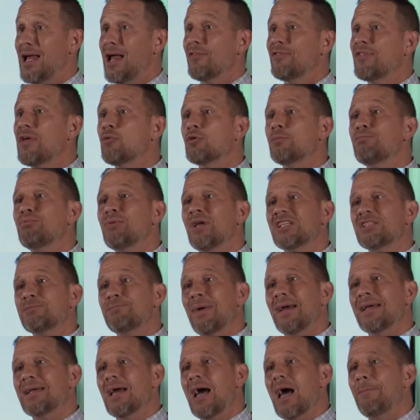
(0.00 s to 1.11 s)
They were blessed
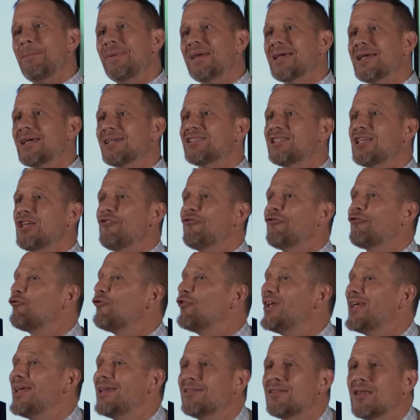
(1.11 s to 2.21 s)
by God because he
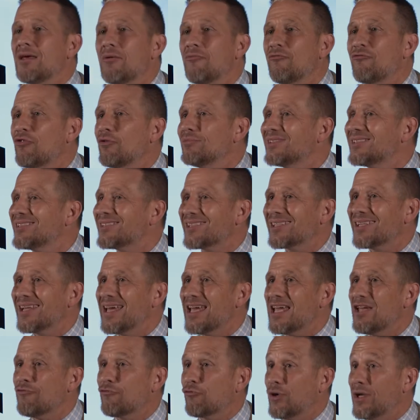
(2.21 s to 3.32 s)
freed them from
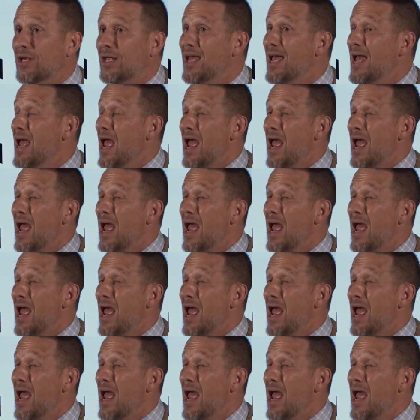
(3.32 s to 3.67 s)
slavery